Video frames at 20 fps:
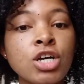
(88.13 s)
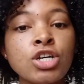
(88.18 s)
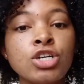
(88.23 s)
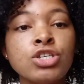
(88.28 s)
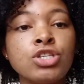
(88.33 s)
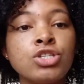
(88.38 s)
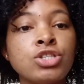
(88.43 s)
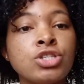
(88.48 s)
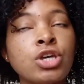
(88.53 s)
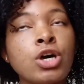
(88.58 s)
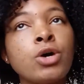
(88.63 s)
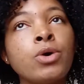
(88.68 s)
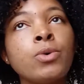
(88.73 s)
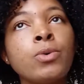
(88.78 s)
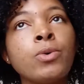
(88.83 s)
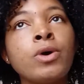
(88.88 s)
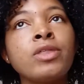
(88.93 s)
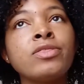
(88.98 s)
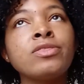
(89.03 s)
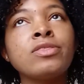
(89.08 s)

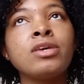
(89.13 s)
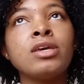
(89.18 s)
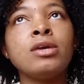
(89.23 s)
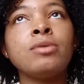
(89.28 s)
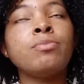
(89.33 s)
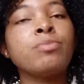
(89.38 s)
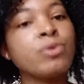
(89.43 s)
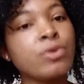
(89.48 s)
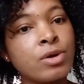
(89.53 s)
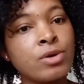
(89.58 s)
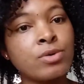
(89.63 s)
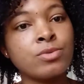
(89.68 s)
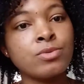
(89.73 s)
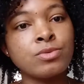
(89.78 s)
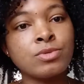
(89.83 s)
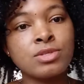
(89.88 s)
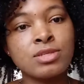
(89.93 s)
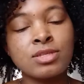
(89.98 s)
So the pros.